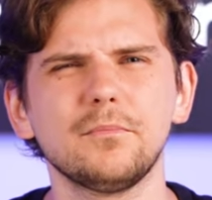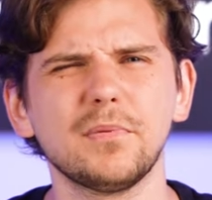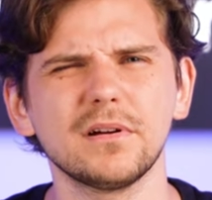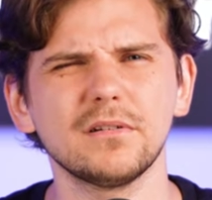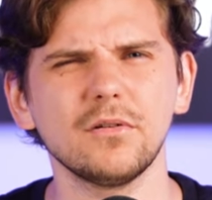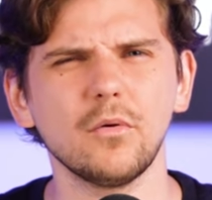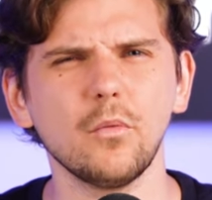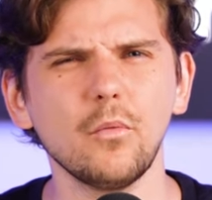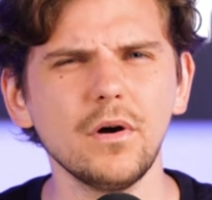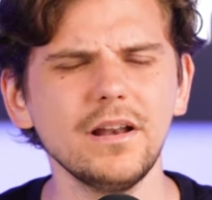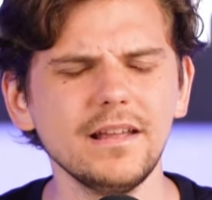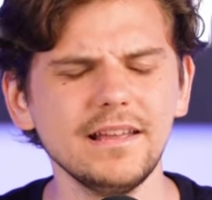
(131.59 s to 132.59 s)
But
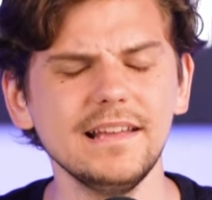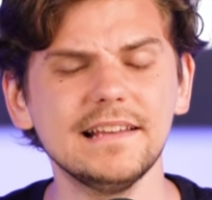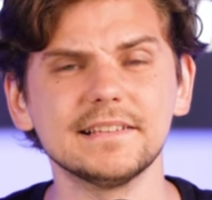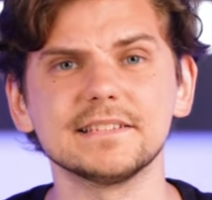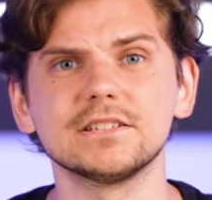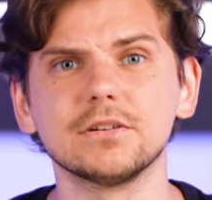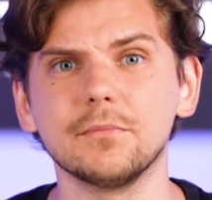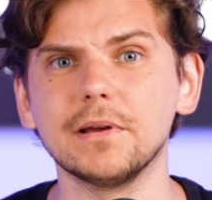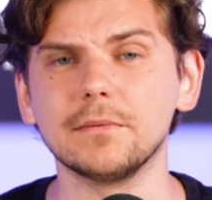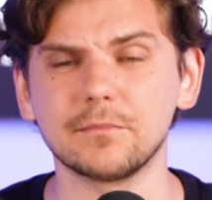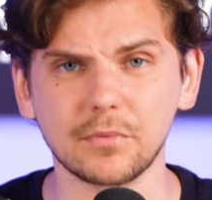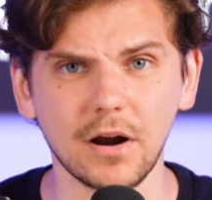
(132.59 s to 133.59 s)
what is
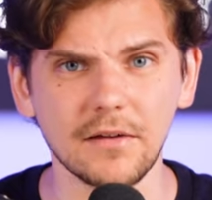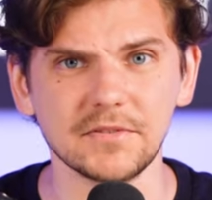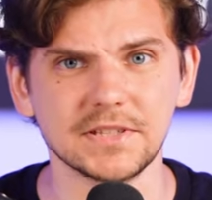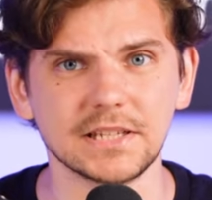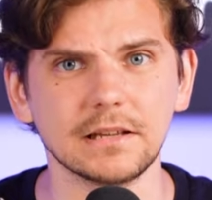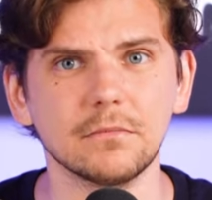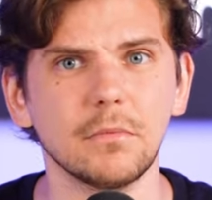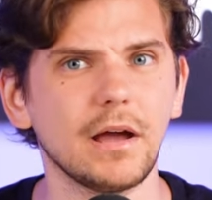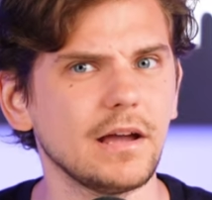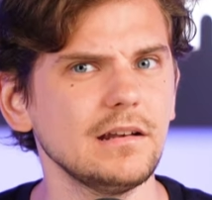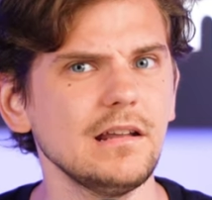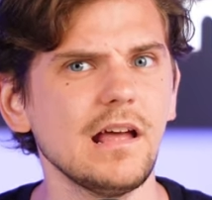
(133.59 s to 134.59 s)
domain privacy
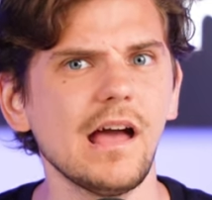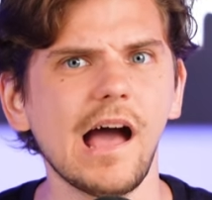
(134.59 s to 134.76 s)
and